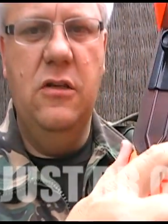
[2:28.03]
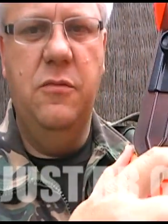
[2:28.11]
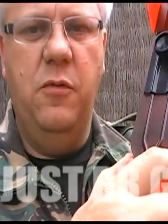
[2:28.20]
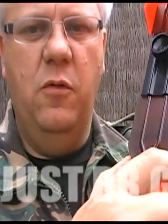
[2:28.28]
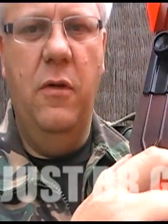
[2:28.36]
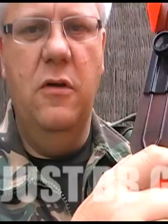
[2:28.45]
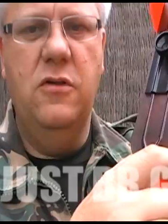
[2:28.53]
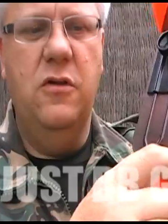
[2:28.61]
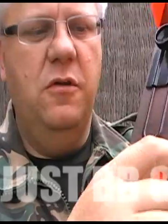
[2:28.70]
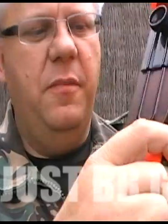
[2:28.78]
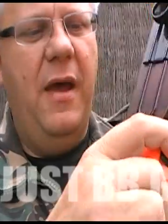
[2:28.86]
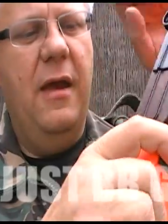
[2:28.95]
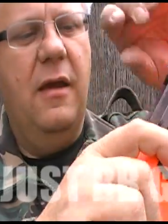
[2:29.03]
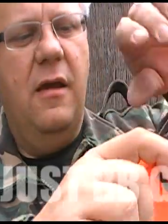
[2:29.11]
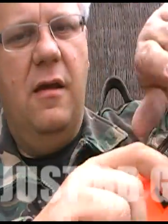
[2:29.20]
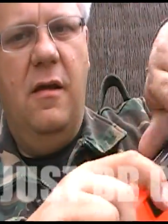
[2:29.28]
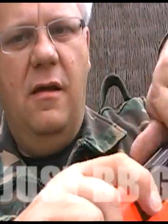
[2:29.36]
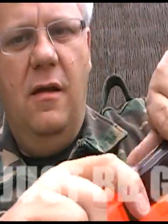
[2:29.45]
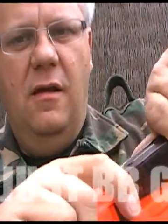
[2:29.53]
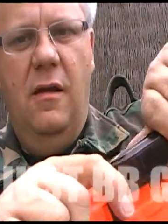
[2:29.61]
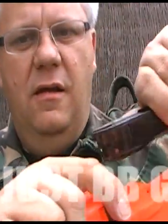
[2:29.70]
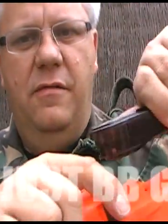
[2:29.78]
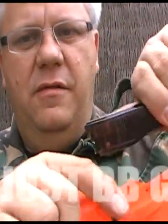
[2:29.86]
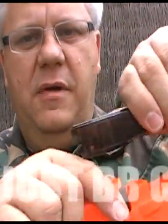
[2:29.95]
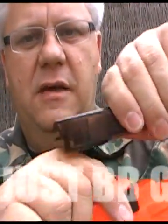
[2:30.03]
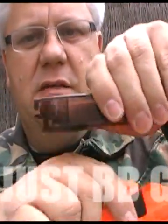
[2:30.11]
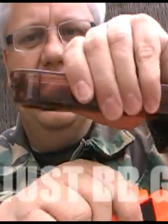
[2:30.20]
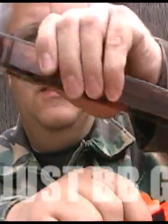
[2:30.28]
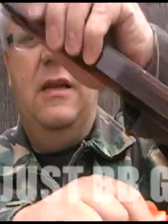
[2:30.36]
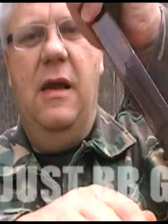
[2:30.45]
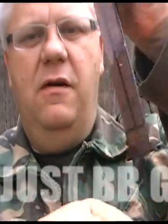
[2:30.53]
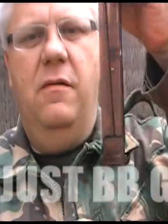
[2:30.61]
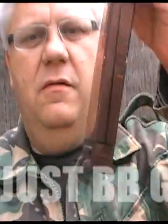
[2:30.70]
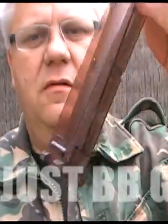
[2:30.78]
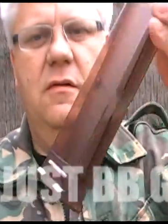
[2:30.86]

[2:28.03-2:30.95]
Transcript: just pull those two back, lift the magazine out.